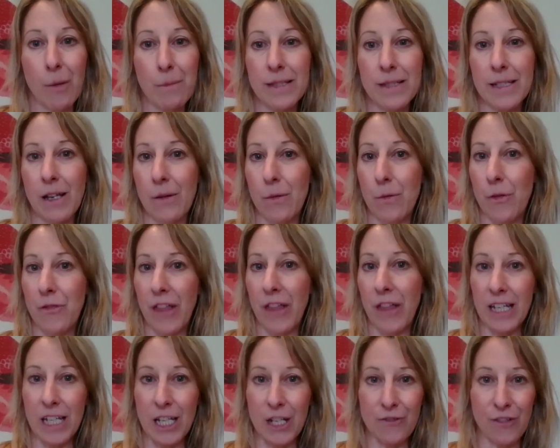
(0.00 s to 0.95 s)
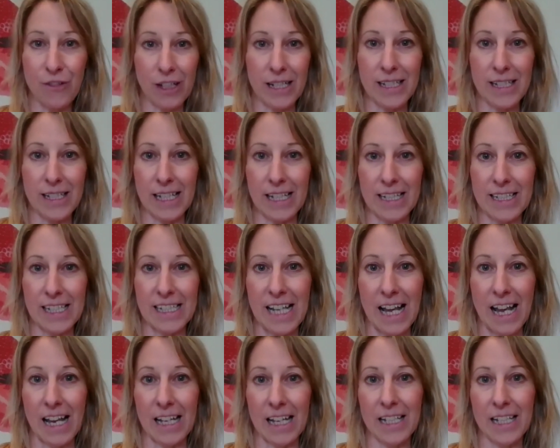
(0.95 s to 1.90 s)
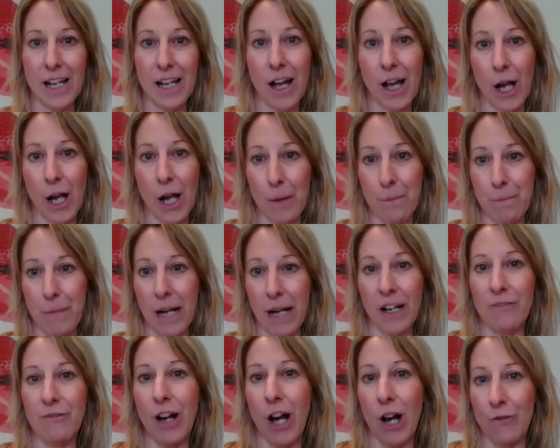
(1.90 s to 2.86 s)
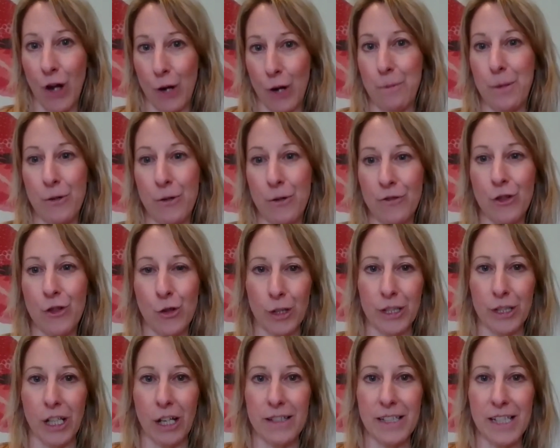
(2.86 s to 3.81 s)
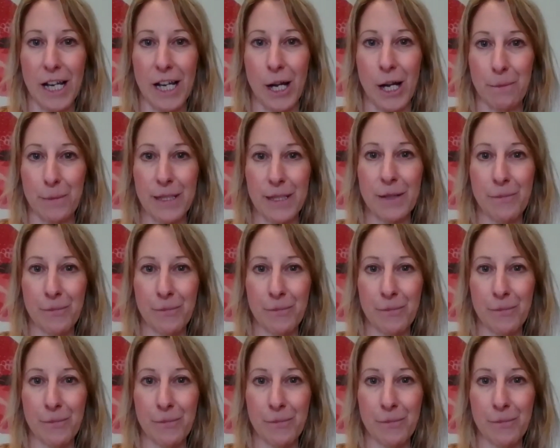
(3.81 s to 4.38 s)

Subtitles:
So thank you for listening today, and I hope you've enjoyed those tips.